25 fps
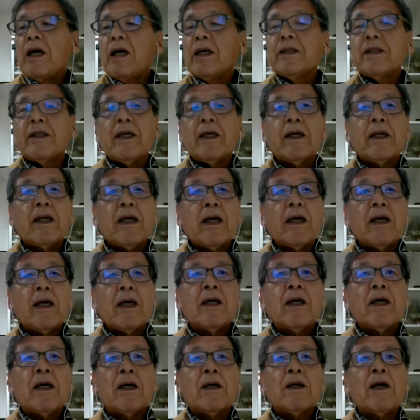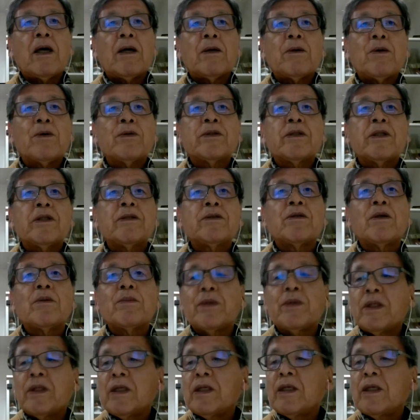there are consists
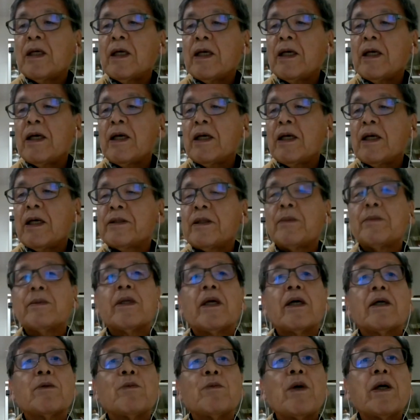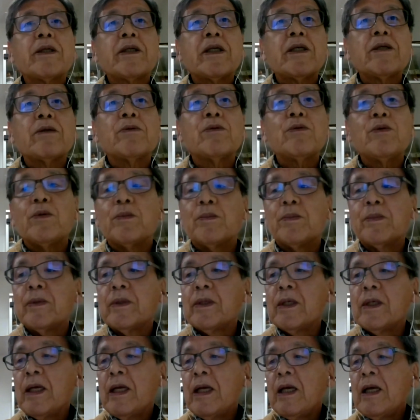of the several working group.
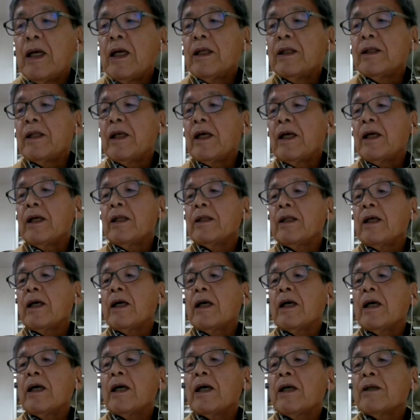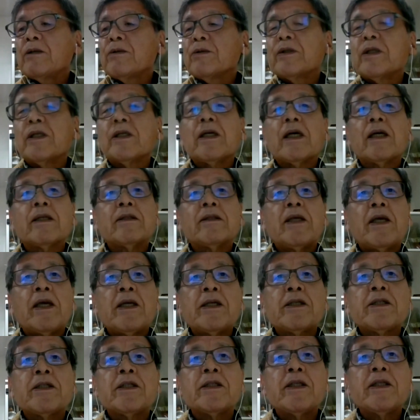Then looking at
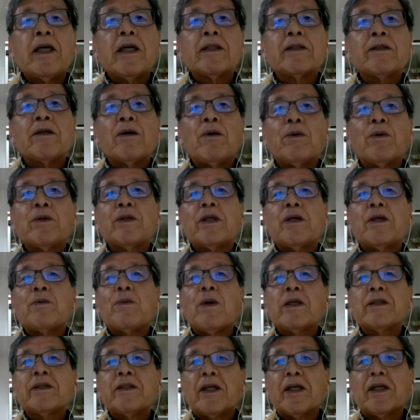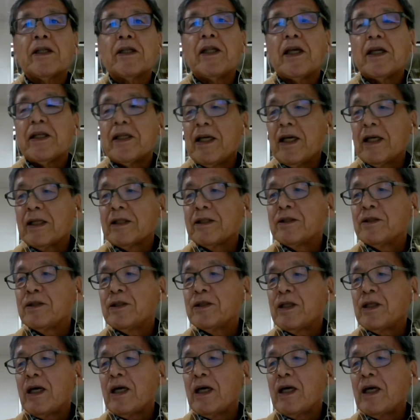ACN, only one secretariat
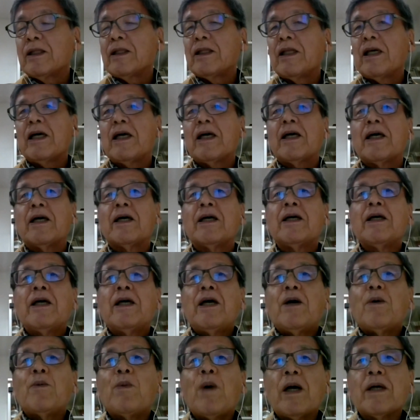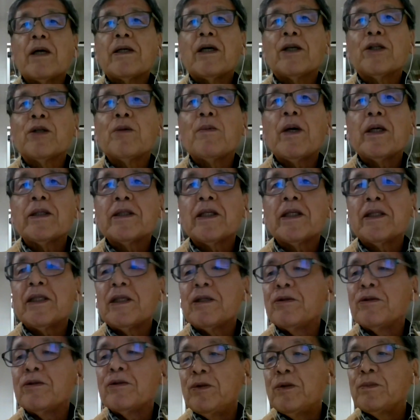and one advisory
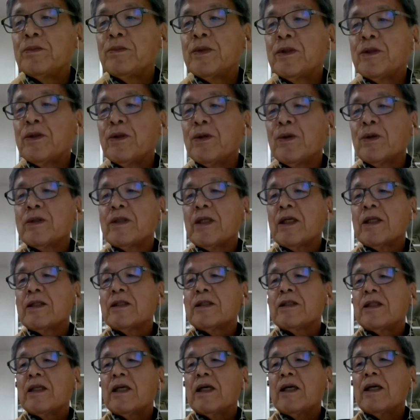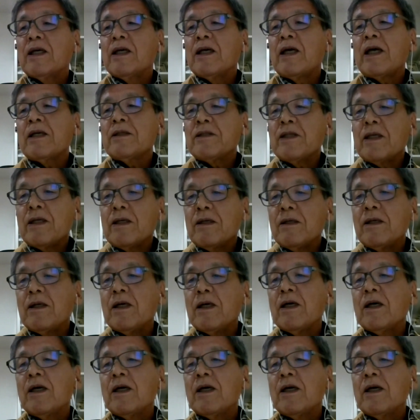group. So that I think